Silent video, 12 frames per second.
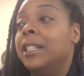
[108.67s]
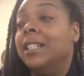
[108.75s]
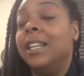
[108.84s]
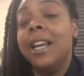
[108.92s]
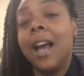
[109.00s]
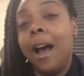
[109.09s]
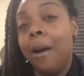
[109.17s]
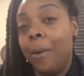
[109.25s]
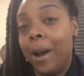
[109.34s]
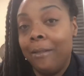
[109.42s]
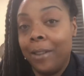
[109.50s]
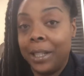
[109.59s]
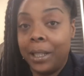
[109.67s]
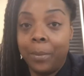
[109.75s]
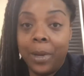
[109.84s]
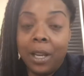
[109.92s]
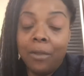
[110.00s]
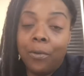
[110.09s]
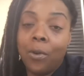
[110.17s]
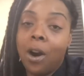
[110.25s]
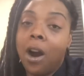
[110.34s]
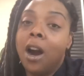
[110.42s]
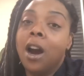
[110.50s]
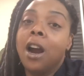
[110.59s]
DIY recipe
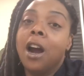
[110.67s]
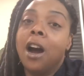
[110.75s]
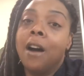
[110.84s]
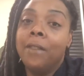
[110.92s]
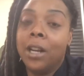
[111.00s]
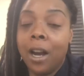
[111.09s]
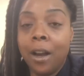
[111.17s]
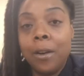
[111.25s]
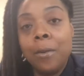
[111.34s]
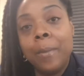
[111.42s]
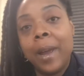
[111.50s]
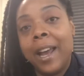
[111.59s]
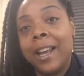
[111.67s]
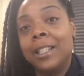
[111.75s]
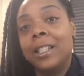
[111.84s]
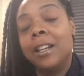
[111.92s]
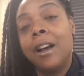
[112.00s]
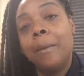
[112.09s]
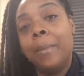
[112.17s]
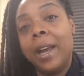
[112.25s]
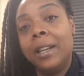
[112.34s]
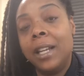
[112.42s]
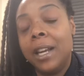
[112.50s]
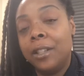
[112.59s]
for our avocado mask to
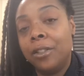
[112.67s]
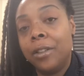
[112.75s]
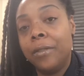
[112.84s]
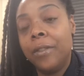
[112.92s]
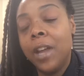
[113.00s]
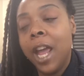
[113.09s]
combat dandruff.